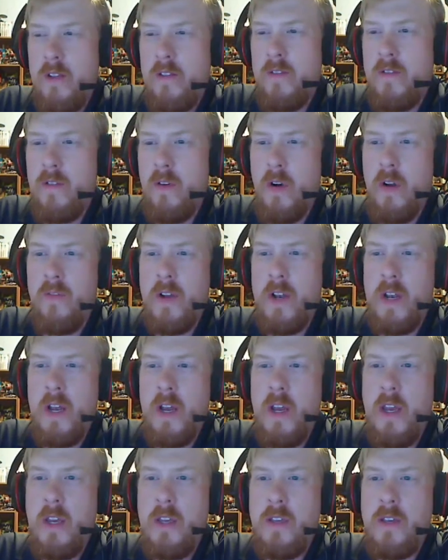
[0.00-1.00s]
it's sort of a
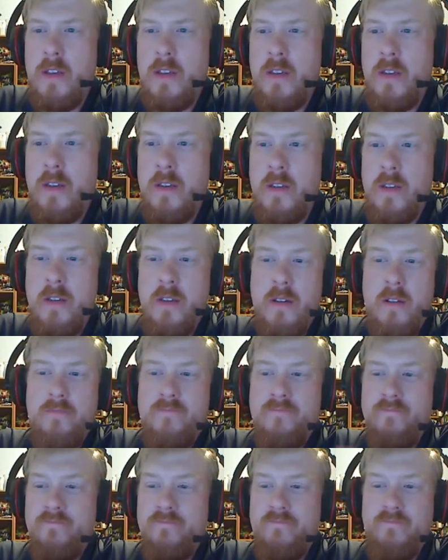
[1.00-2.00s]
nice,
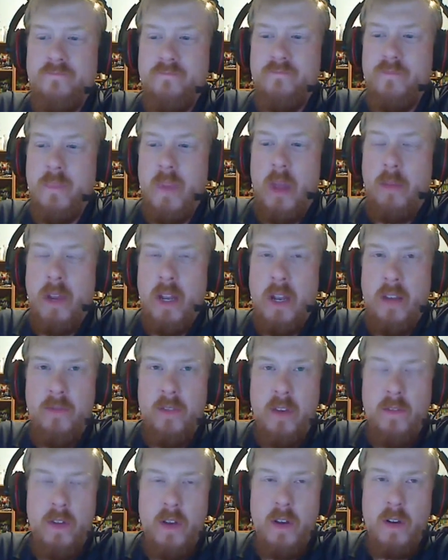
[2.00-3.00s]
I mean,
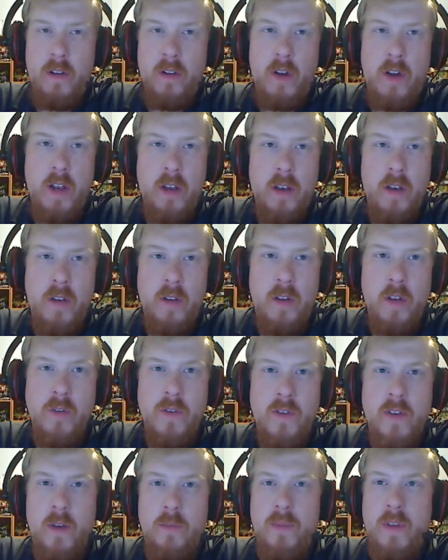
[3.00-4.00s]
if you're looking to do
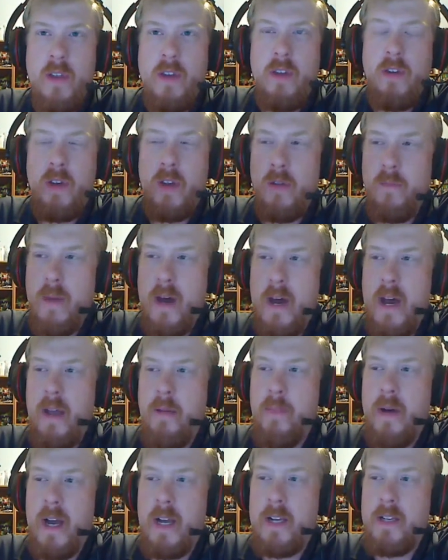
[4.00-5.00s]
something, you can buy a
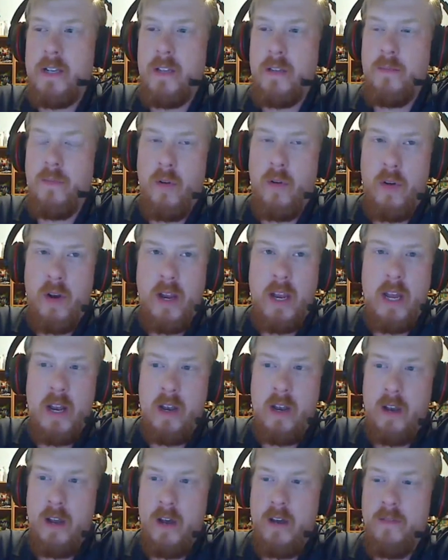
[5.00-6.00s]
box of the board, get
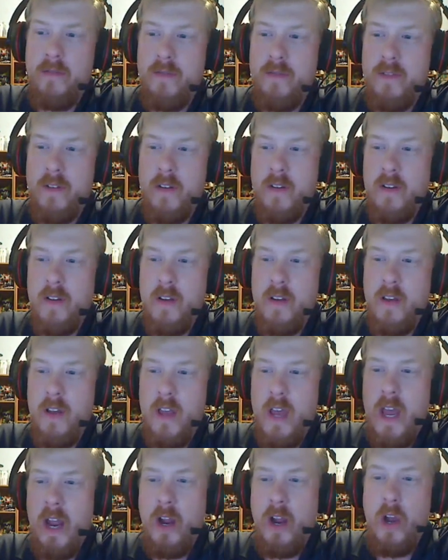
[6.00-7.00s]
enough,
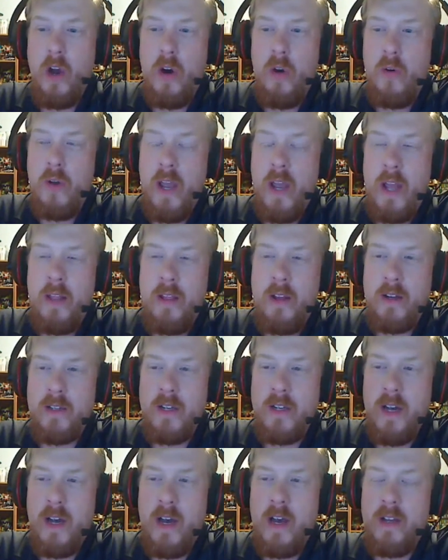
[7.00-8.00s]
and go. And there's
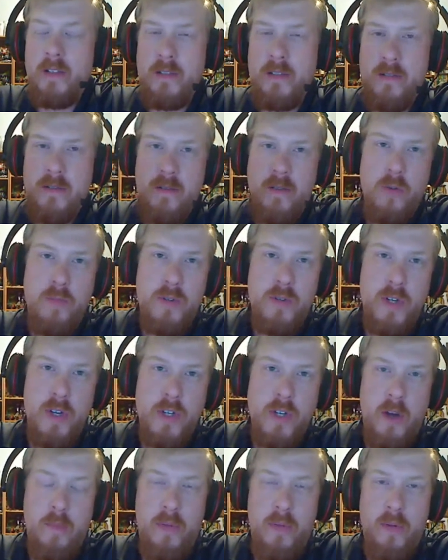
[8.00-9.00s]
not hoops to
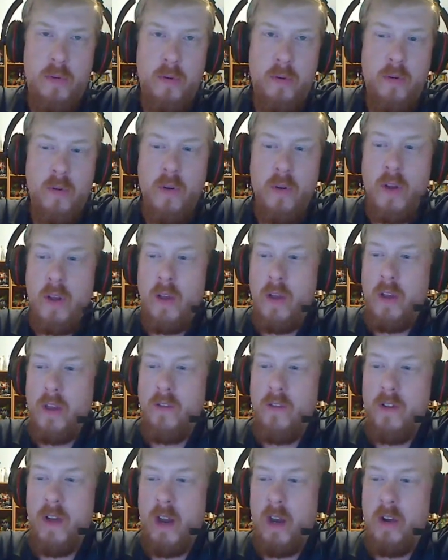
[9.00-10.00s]
jump through.
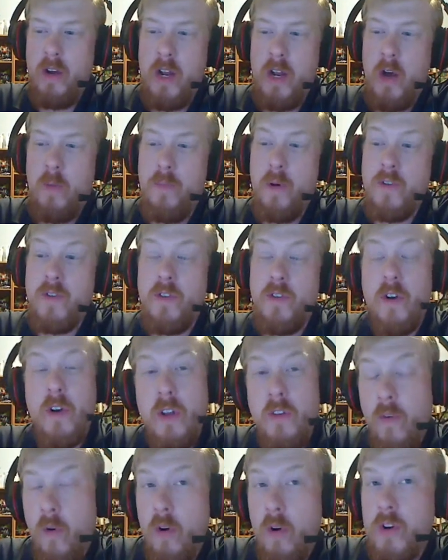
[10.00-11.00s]
You've got a good outpost,
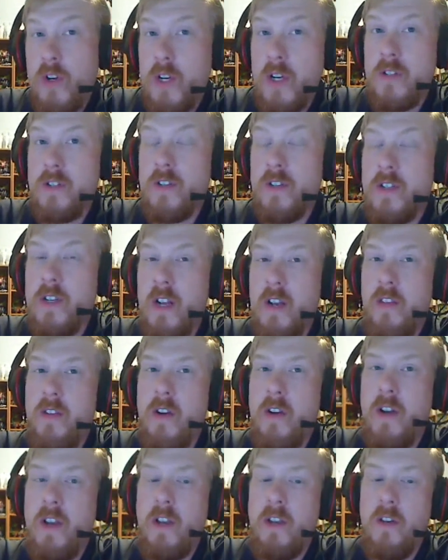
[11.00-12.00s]
34 shields instead of
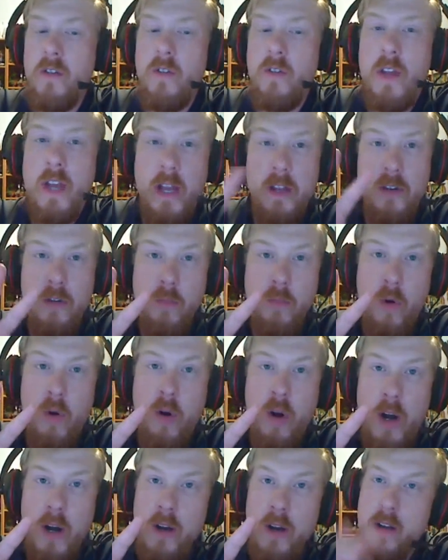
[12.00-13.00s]
32. You got 2
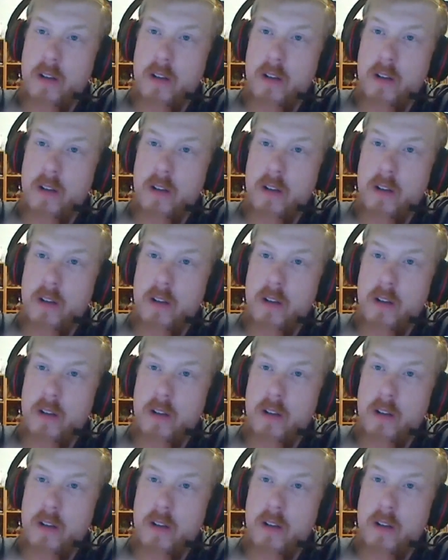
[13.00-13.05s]
more.